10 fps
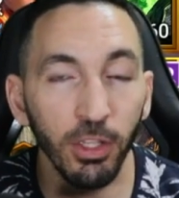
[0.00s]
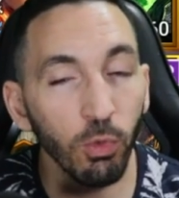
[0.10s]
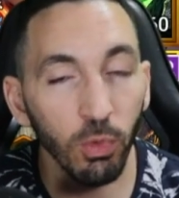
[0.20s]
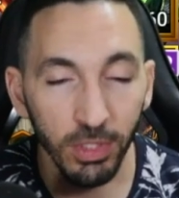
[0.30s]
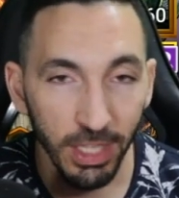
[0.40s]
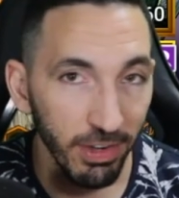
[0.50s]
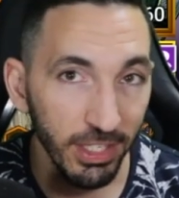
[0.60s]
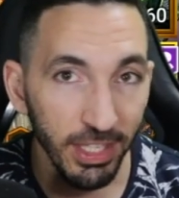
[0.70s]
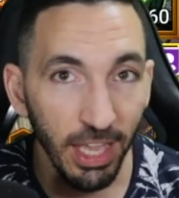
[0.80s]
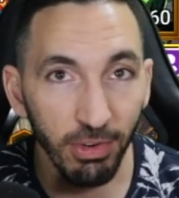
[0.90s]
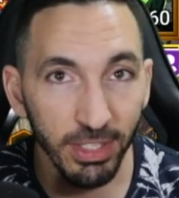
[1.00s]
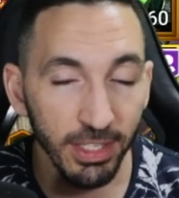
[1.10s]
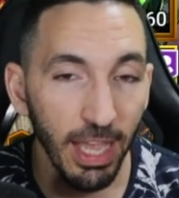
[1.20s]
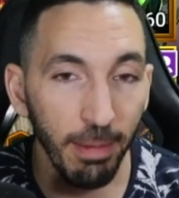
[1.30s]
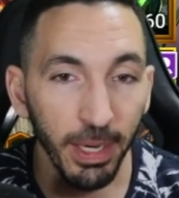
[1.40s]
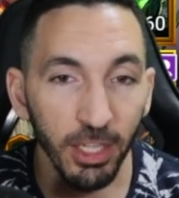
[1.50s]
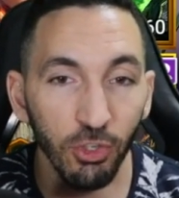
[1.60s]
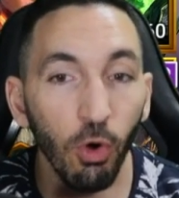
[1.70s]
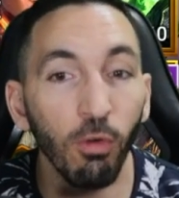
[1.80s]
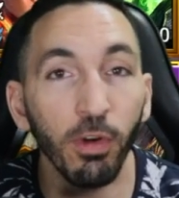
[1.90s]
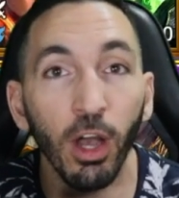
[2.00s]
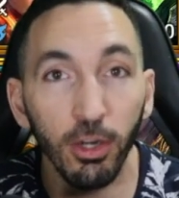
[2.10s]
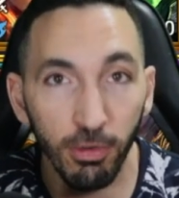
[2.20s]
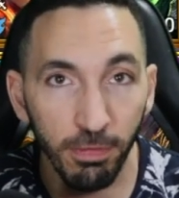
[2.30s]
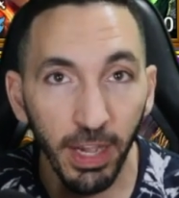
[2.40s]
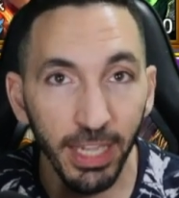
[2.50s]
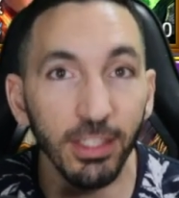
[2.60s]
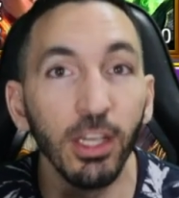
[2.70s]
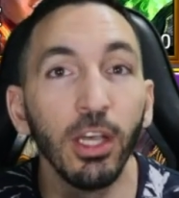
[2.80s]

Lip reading: You will never see that resist happening. So over 100 fights,